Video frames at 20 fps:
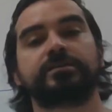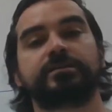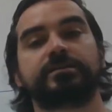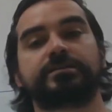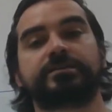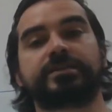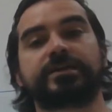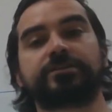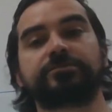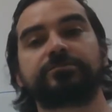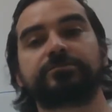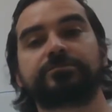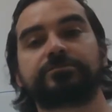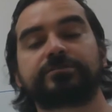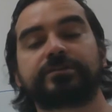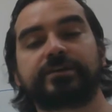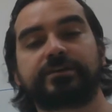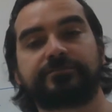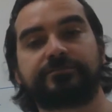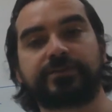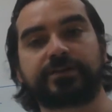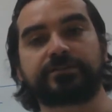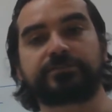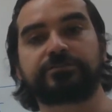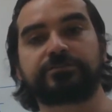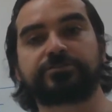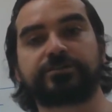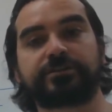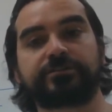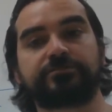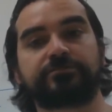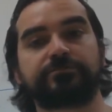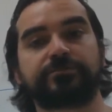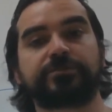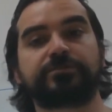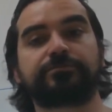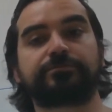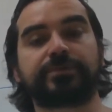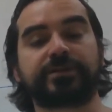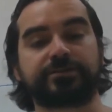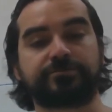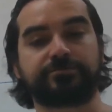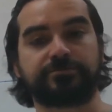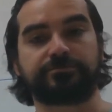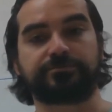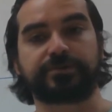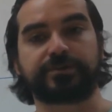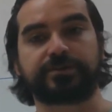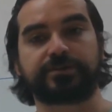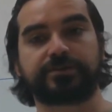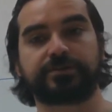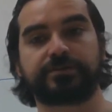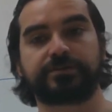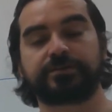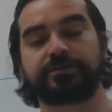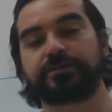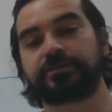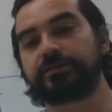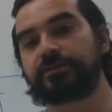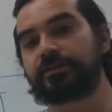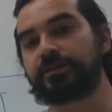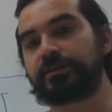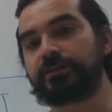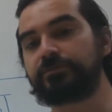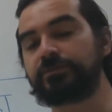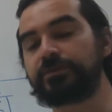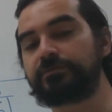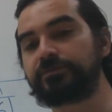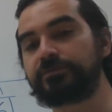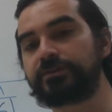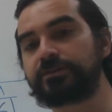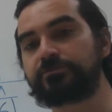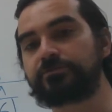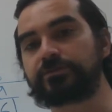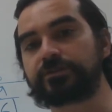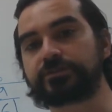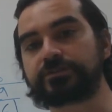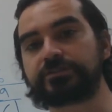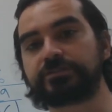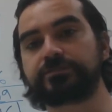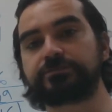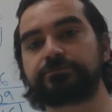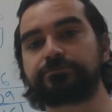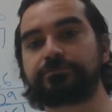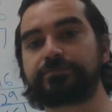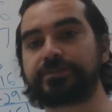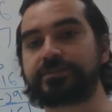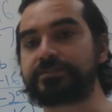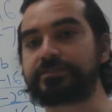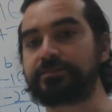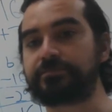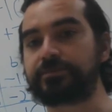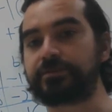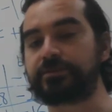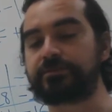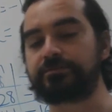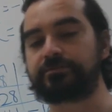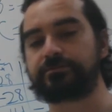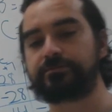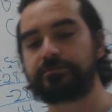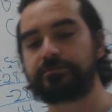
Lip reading: Now you learn how to factor a trinomial by grouping. If you have any questions, please let me know.